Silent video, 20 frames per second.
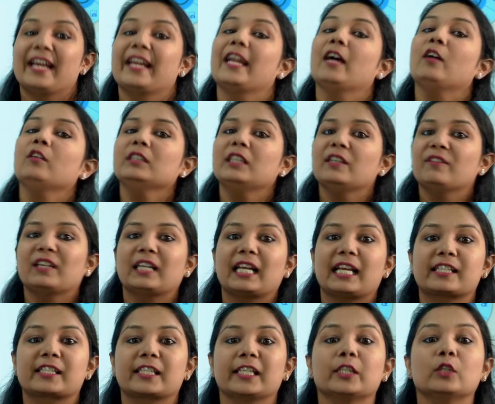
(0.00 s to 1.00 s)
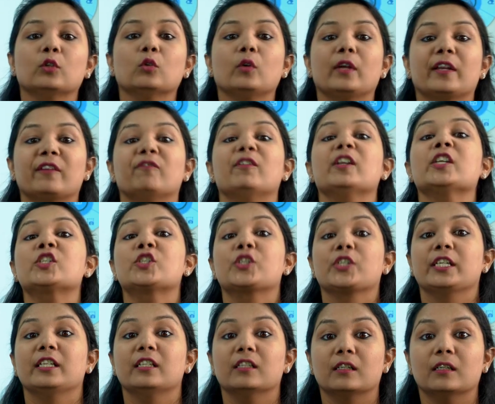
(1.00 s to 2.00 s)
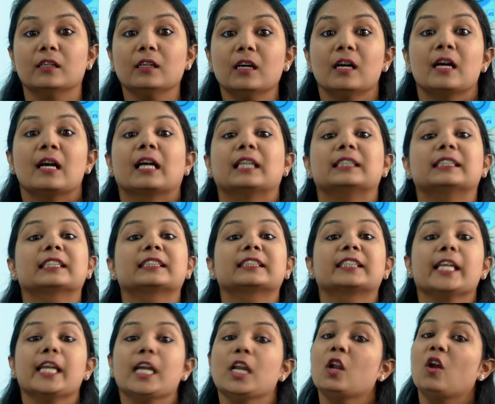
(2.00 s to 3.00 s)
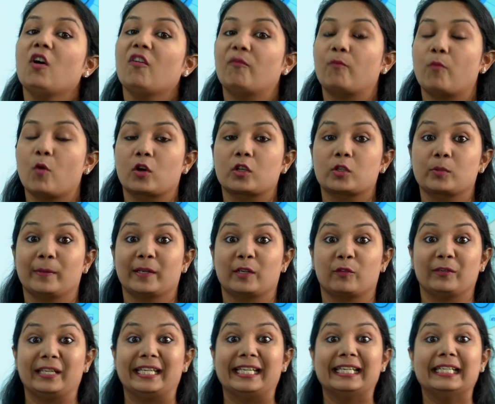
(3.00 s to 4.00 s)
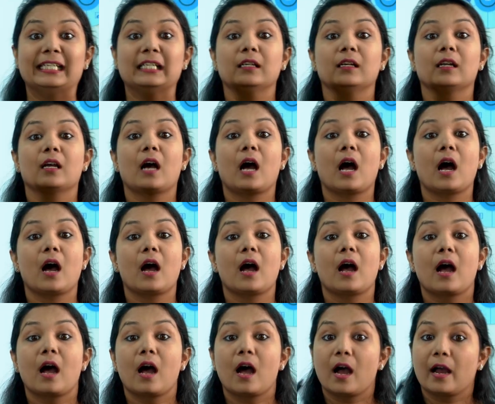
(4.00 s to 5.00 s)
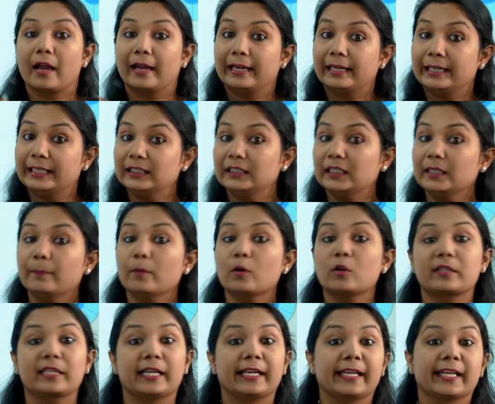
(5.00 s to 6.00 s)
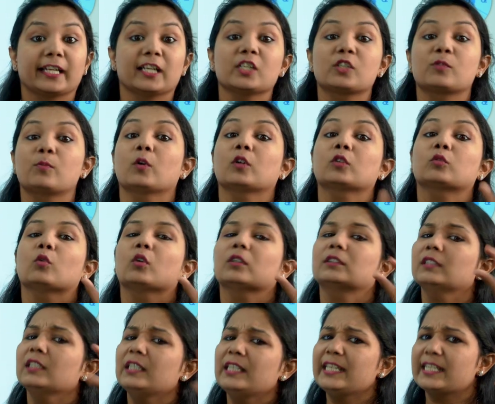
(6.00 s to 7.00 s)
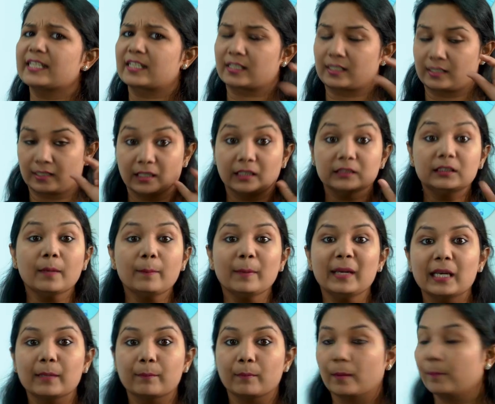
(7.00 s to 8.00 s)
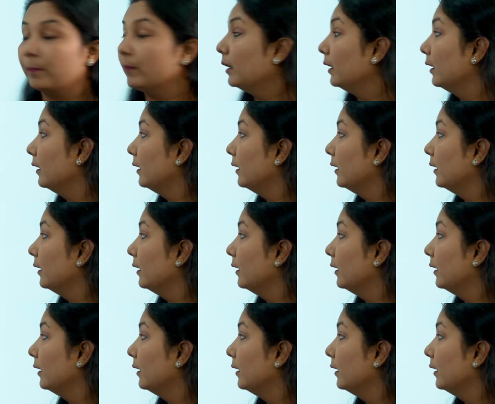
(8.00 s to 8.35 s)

Now they were asking you in which year the sale of books between Hindi books and English books was the least, the minimum.